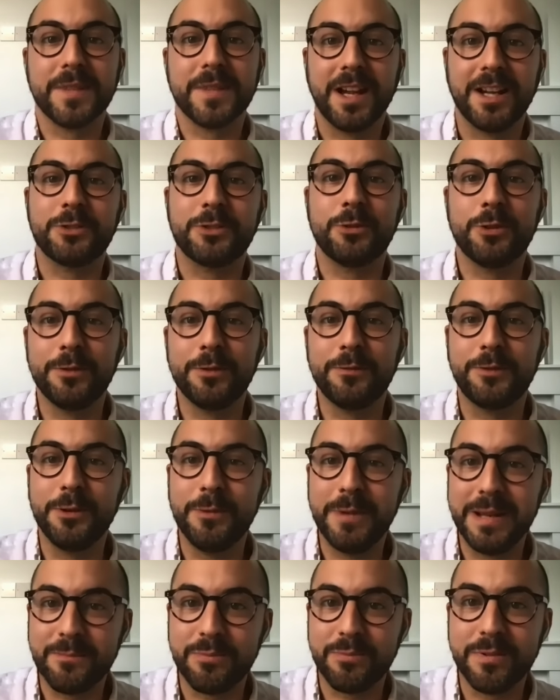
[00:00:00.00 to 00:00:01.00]
are sort of
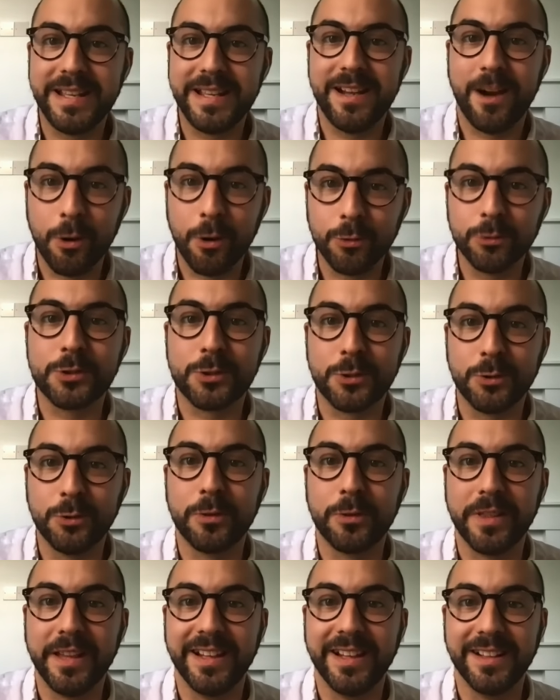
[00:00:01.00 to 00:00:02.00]
doing pretty old school
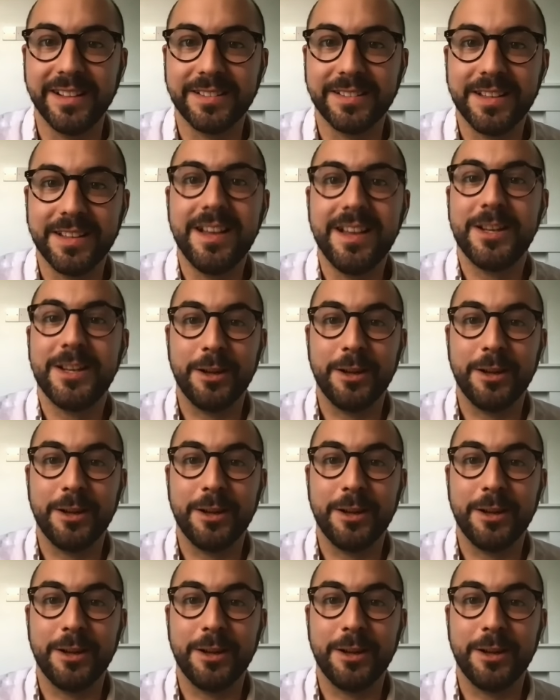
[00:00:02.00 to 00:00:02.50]
things mm.